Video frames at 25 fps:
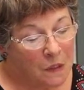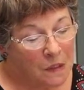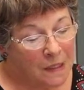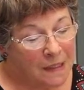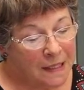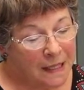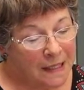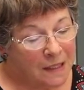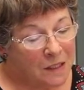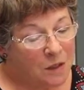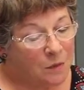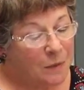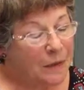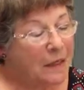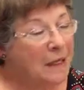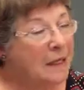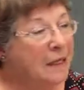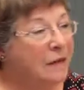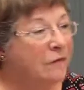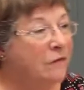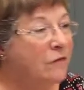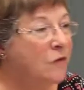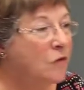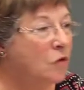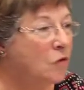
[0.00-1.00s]
say to me,
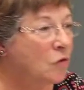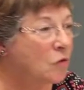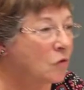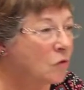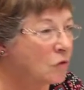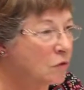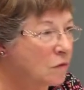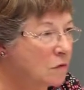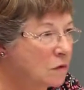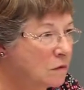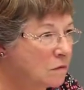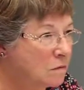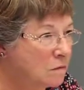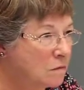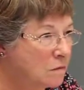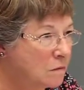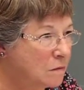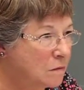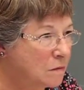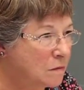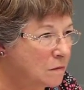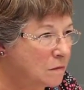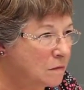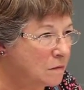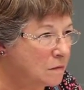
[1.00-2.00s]
if you
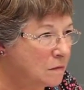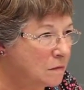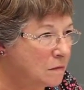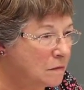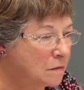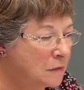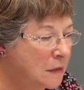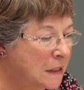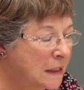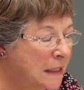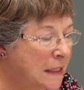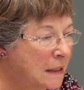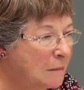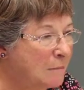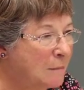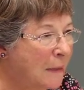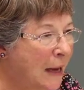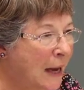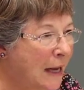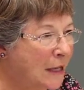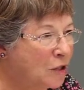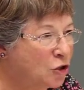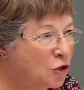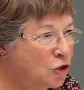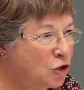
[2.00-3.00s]
clean
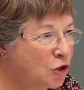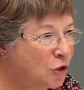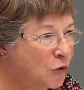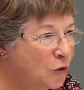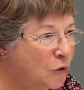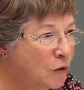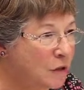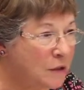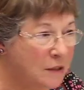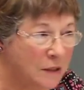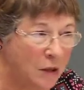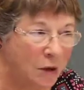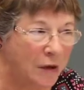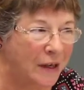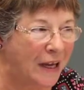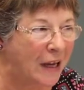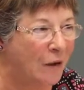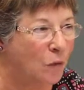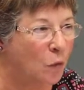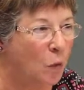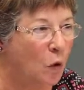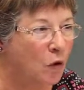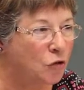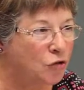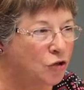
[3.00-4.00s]
my shoe, because he only
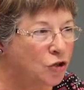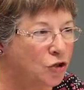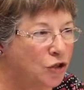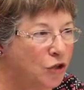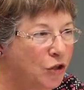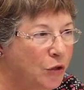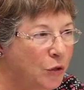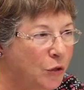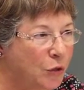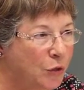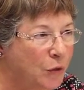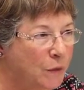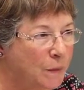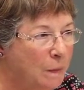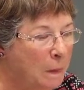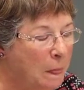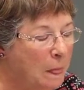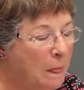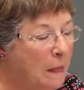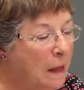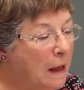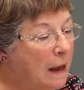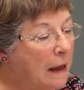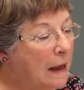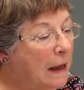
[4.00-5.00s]
had one shoe,
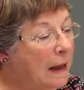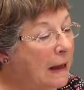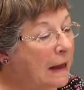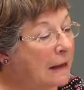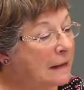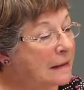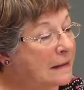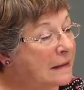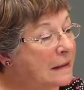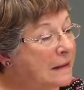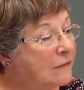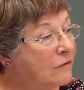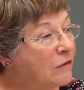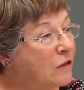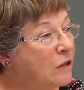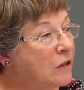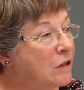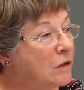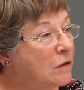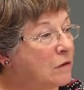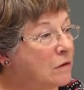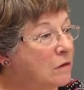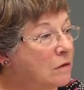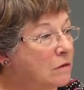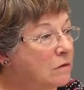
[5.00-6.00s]
I'll give
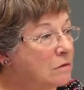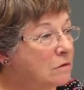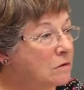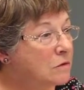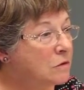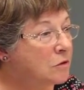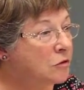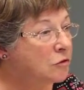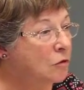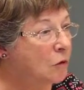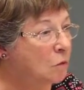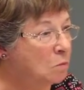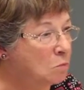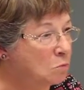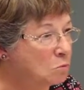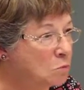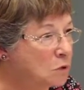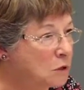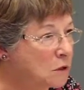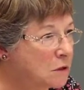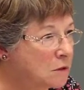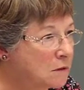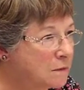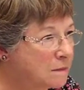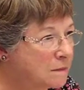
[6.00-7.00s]
you
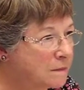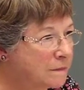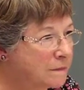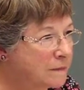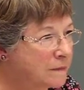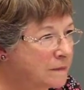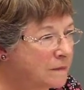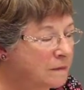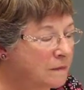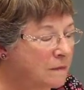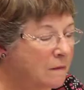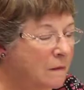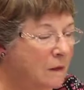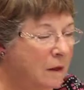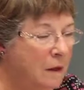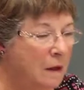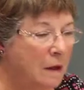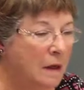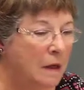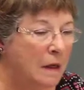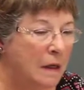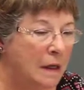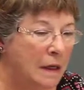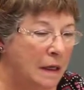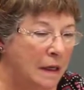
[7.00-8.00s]
threepence.
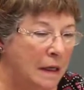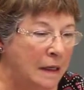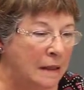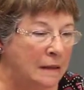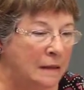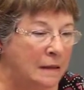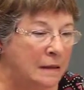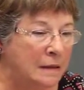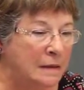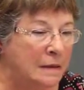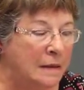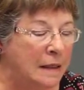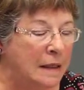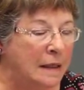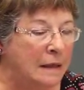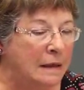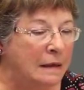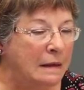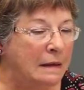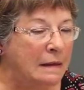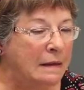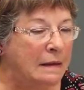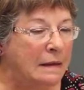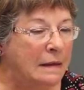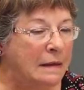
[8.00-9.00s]
And
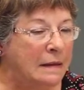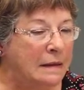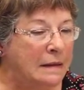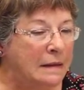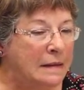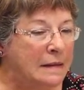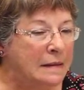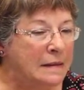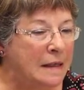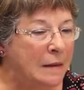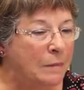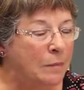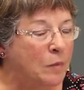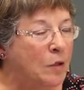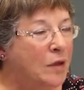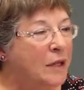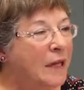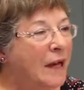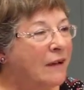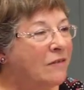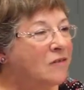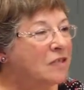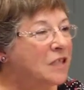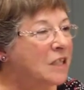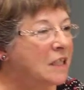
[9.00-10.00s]
he said, but you
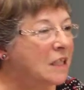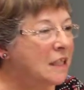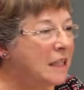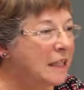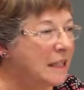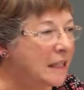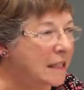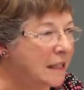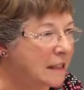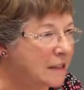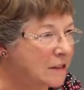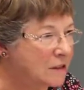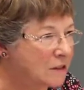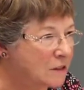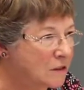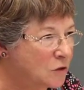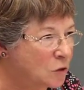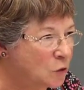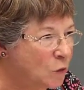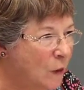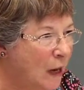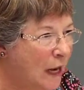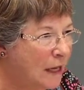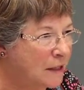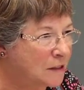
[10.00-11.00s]
have to clean it
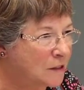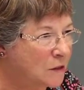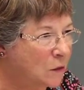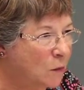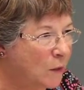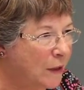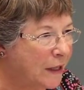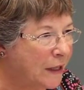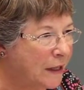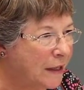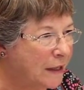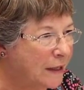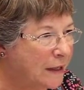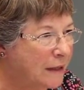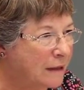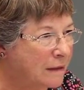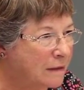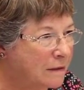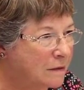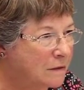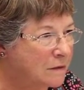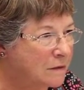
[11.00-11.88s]
twice a week.